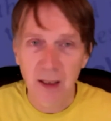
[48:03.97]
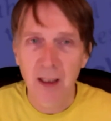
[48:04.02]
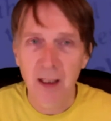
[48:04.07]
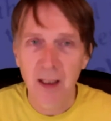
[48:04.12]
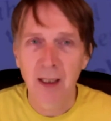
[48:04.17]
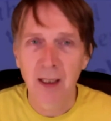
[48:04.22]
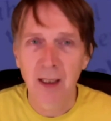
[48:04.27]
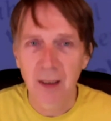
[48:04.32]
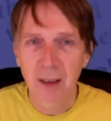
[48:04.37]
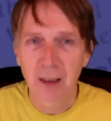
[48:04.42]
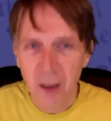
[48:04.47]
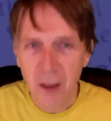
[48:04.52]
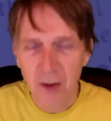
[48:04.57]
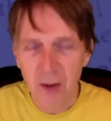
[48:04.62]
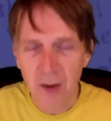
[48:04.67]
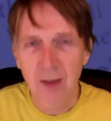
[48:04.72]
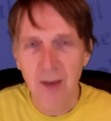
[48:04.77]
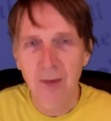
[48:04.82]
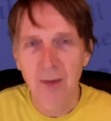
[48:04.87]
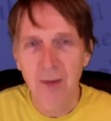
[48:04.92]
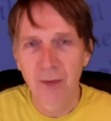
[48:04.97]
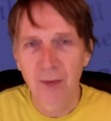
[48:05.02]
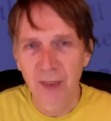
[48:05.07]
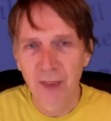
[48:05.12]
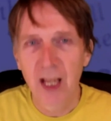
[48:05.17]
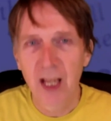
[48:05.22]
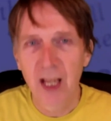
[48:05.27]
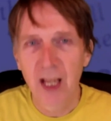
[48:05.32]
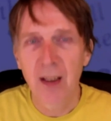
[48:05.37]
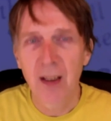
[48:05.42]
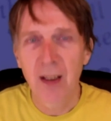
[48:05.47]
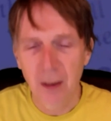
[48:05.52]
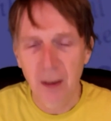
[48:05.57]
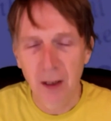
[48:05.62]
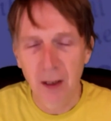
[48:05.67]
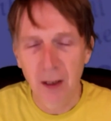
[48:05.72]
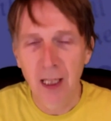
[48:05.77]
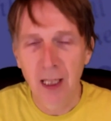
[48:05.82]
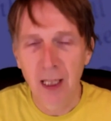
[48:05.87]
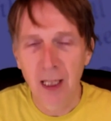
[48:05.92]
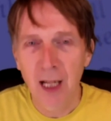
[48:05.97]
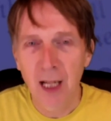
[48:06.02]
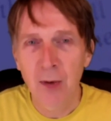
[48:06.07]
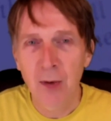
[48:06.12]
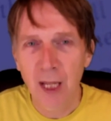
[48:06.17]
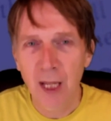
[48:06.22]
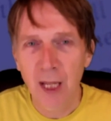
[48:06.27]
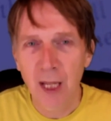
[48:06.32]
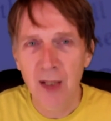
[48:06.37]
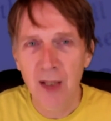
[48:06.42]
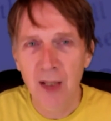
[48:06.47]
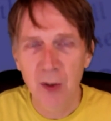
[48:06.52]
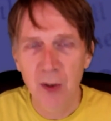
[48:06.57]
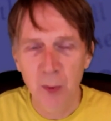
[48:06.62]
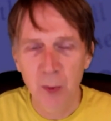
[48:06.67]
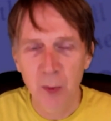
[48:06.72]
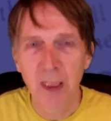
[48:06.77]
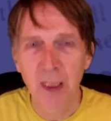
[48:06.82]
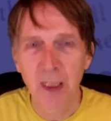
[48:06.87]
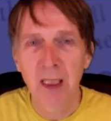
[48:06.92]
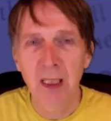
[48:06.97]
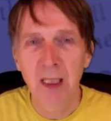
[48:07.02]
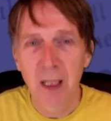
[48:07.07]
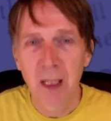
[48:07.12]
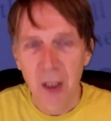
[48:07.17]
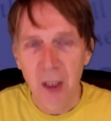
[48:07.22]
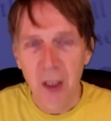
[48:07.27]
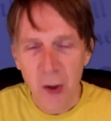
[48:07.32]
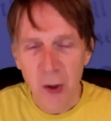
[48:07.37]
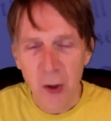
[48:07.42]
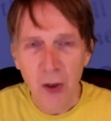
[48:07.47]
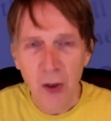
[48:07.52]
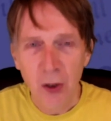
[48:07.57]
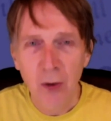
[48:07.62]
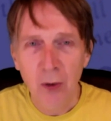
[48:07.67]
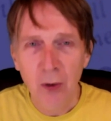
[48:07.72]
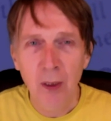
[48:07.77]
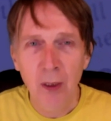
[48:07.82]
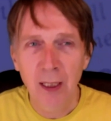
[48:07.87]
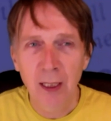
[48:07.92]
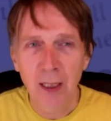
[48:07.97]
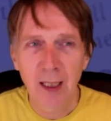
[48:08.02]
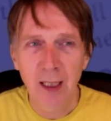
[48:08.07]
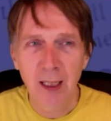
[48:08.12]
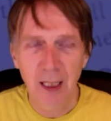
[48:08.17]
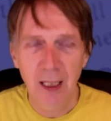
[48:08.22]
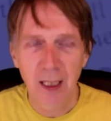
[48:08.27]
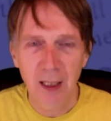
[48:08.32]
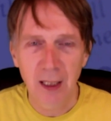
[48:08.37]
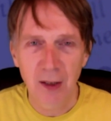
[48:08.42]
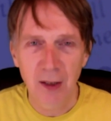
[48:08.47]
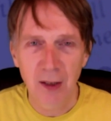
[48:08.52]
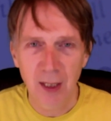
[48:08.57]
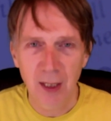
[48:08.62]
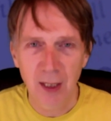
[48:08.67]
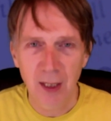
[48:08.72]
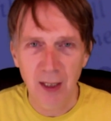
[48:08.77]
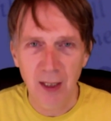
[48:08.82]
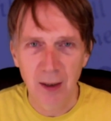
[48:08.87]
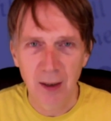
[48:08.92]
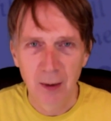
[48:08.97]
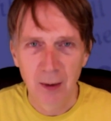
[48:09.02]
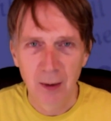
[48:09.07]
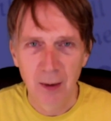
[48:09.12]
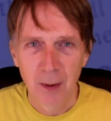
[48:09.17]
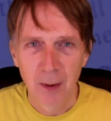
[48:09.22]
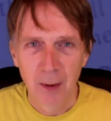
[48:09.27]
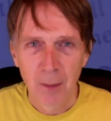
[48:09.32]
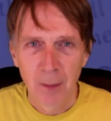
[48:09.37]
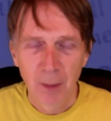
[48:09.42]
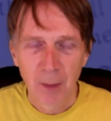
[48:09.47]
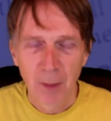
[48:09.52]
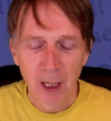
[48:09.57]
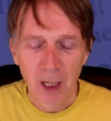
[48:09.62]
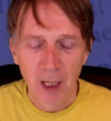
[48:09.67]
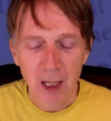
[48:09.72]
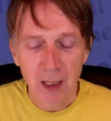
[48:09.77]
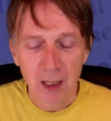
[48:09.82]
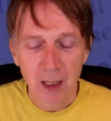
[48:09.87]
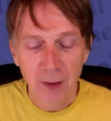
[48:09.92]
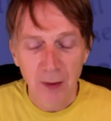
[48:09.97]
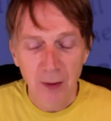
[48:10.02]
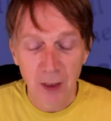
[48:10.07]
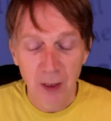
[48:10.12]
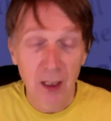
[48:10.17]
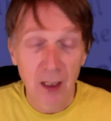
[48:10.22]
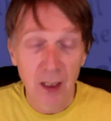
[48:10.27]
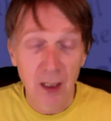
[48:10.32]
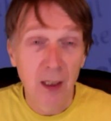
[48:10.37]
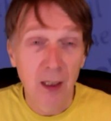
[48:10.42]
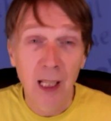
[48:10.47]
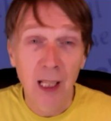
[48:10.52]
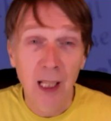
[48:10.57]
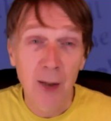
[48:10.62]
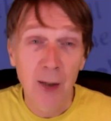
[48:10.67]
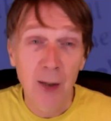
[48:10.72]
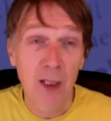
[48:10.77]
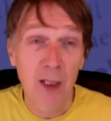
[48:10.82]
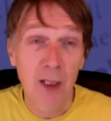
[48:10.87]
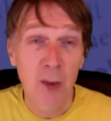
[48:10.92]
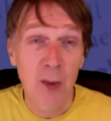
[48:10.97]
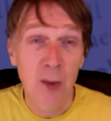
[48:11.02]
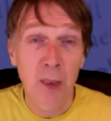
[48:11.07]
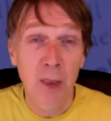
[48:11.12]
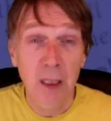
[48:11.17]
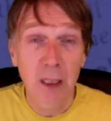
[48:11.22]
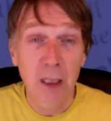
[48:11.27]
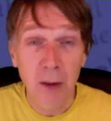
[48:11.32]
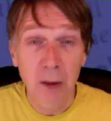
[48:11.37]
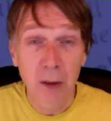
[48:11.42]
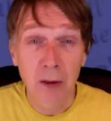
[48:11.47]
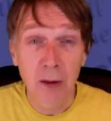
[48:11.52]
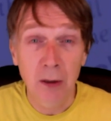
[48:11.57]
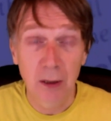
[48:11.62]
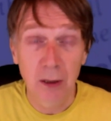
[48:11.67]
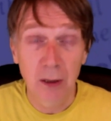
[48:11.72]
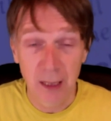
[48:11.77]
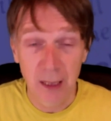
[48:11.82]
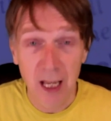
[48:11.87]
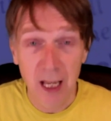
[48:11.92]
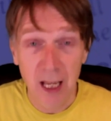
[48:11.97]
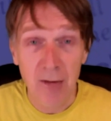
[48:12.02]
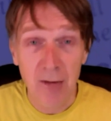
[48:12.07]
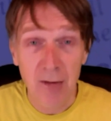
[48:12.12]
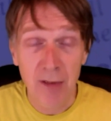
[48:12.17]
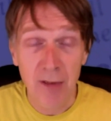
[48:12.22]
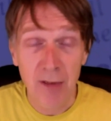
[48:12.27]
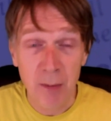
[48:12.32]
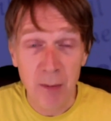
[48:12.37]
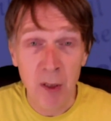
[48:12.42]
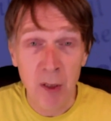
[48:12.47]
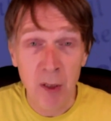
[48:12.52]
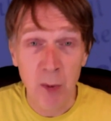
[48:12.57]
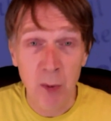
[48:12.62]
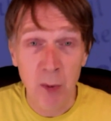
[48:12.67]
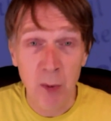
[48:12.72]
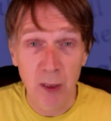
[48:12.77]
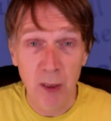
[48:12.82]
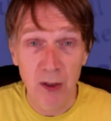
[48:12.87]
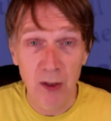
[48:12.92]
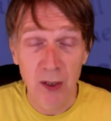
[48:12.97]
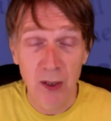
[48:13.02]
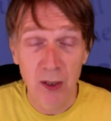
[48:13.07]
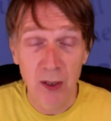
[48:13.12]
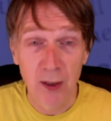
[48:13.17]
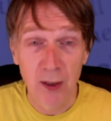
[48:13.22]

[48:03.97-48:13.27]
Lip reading: Like, no, that allow that to be totally chaotic. And allow that to be whole in every moment.